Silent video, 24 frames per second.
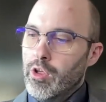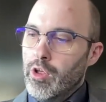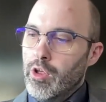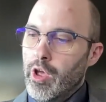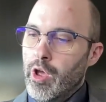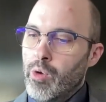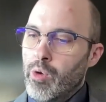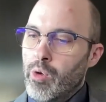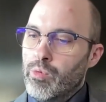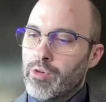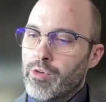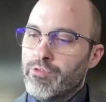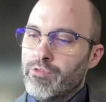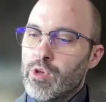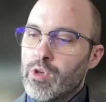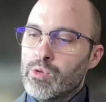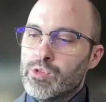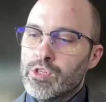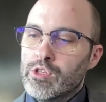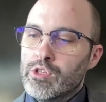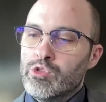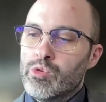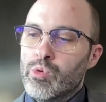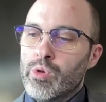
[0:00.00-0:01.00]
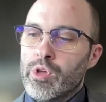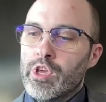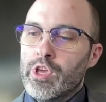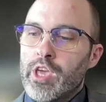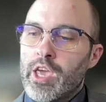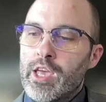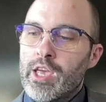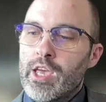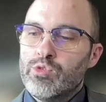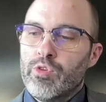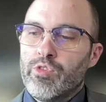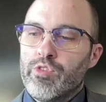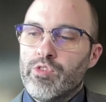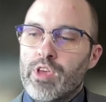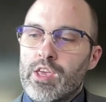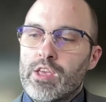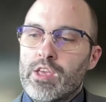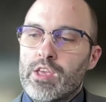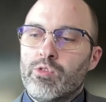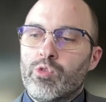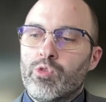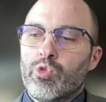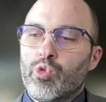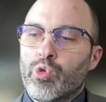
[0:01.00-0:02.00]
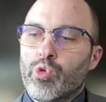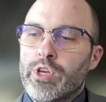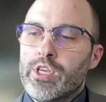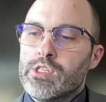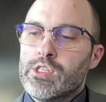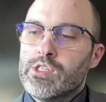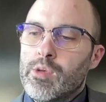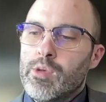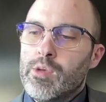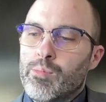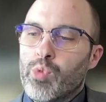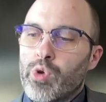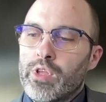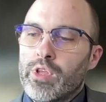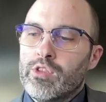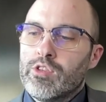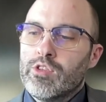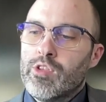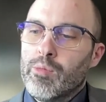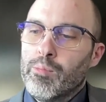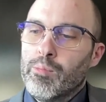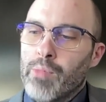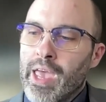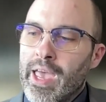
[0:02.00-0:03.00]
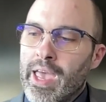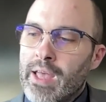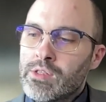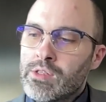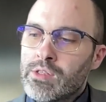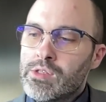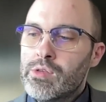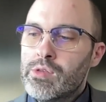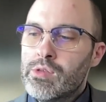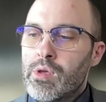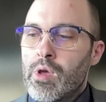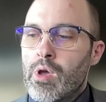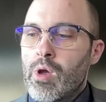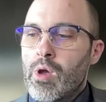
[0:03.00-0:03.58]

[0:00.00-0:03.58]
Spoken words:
out refusing to engage with Greek Cypriot demands,